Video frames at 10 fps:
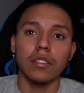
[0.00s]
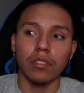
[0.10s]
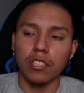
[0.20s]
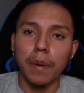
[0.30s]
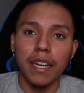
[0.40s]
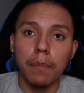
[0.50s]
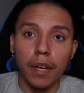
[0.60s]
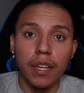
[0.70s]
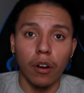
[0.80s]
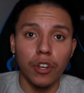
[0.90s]
Start spending
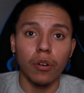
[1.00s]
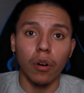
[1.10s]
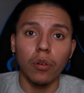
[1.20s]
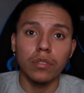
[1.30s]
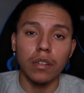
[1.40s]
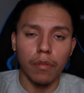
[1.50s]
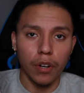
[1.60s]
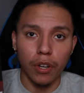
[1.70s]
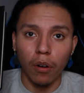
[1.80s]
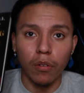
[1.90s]
money on your own self,
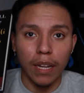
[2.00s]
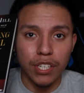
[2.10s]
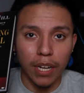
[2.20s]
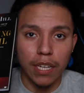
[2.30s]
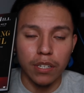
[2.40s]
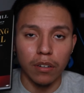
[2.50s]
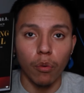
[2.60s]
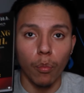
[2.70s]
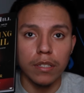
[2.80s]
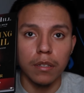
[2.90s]
on your own education,
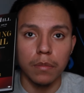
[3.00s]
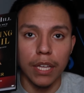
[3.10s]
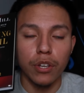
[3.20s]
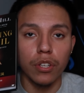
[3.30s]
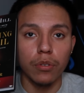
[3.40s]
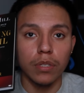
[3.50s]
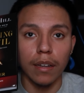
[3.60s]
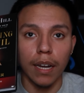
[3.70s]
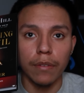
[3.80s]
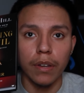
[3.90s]
on wisdom that you can use
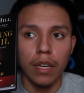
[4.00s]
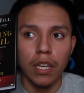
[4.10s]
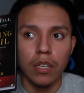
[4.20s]
in your life